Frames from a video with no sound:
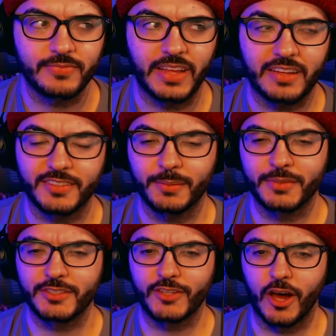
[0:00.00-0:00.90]
Yeah,
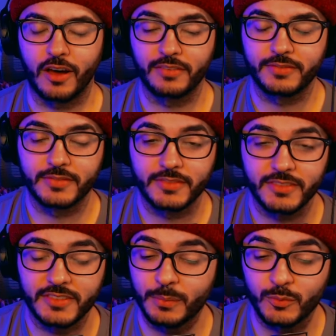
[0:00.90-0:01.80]
something's off.
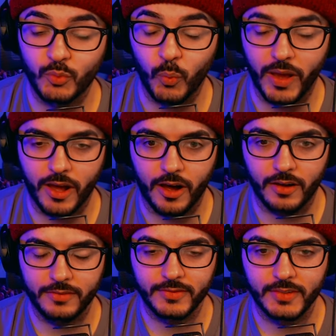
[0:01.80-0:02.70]
Something's way off.